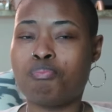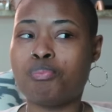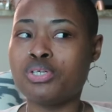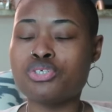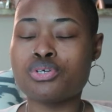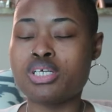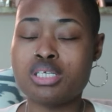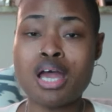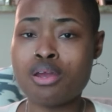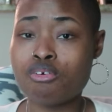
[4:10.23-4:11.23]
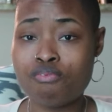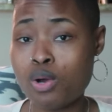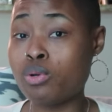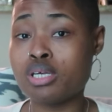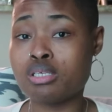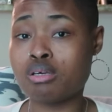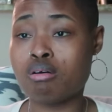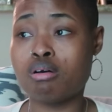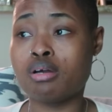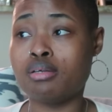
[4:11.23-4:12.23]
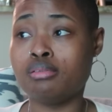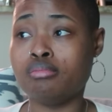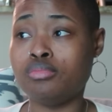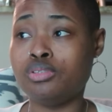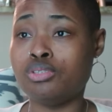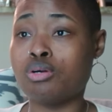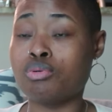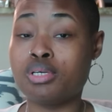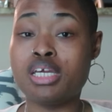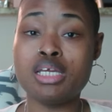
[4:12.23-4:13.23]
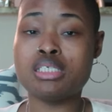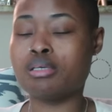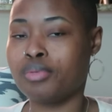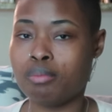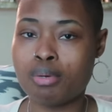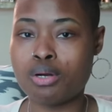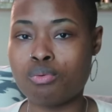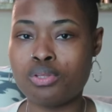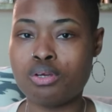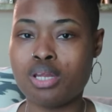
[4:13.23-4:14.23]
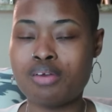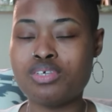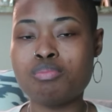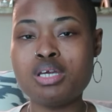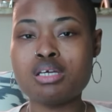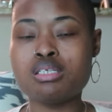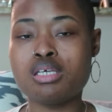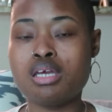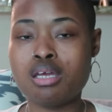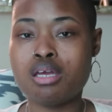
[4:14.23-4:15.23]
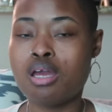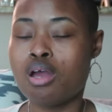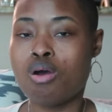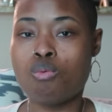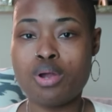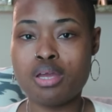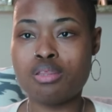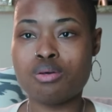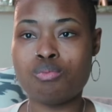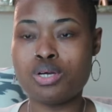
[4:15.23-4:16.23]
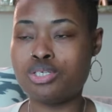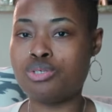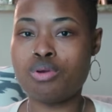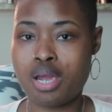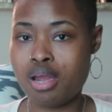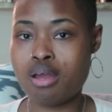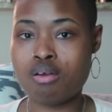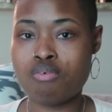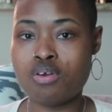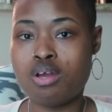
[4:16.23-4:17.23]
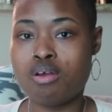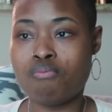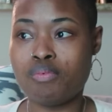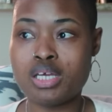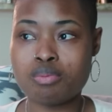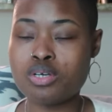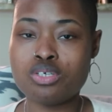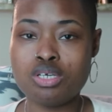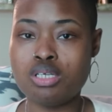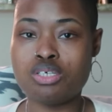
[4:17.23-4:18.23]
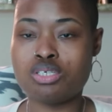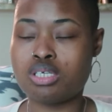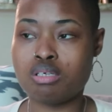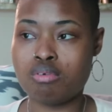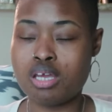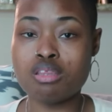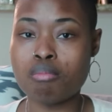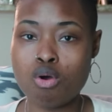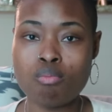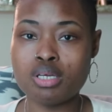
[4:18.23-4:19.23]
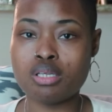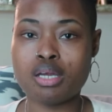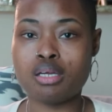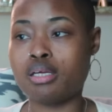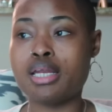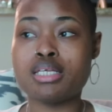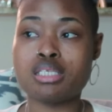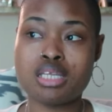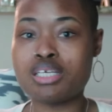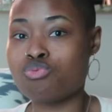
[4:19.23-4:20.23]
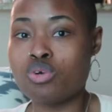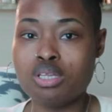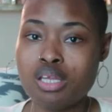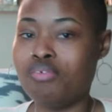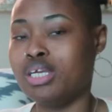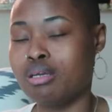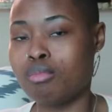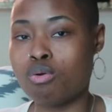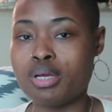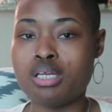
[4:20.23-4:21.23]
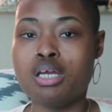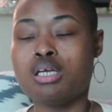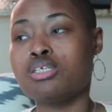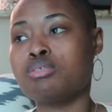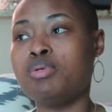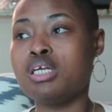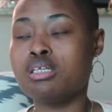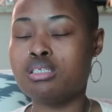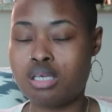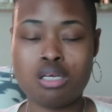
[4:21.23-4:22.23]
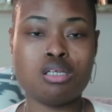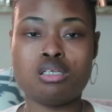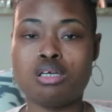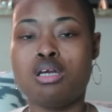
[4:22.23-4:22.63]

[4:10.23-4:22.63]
put your entire focus on, you know, getting something better with your life. Just be content with what you have, especially just in the moment. Like, and that's with living in the moment. Just be content